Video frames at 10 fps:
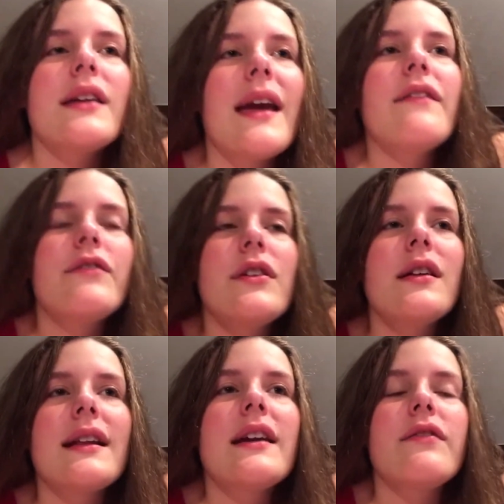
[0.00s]
if
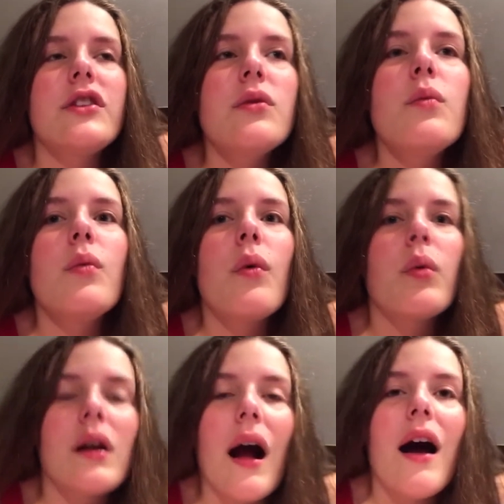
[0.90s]
like if you
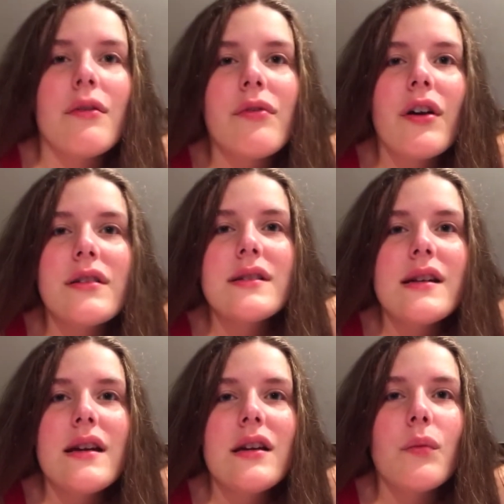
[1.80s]
were on
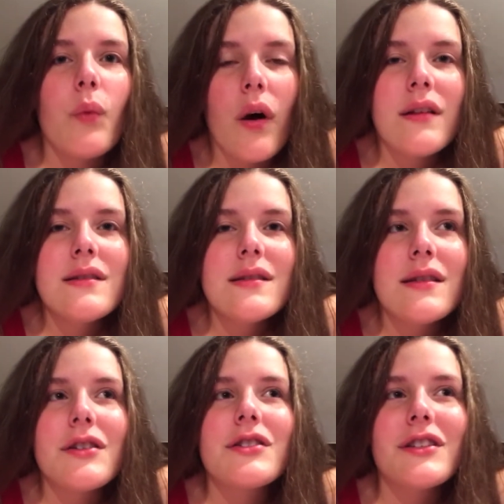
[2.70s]
varsity once
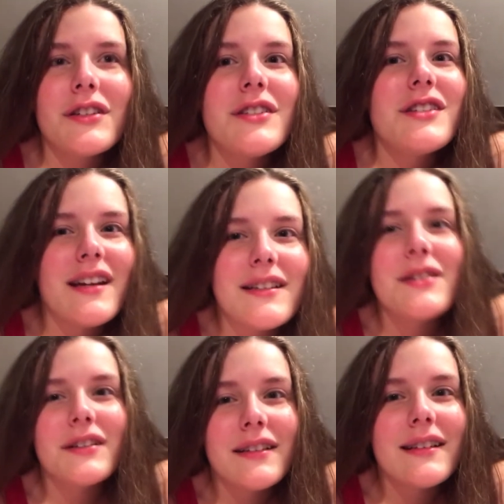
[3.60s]
there's a good chance
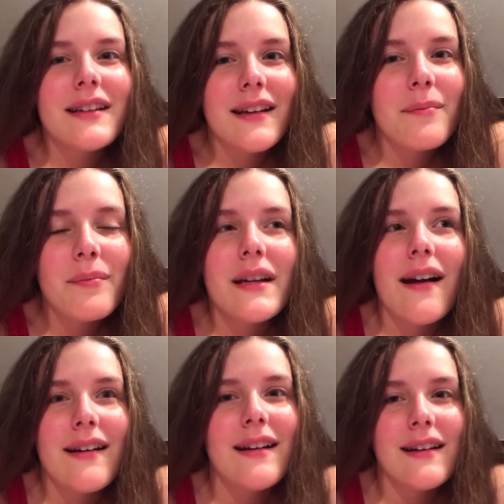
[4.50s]
you're gonna get be
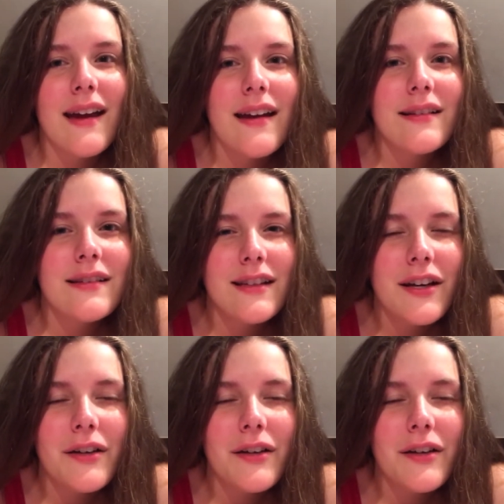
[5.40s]
on it again you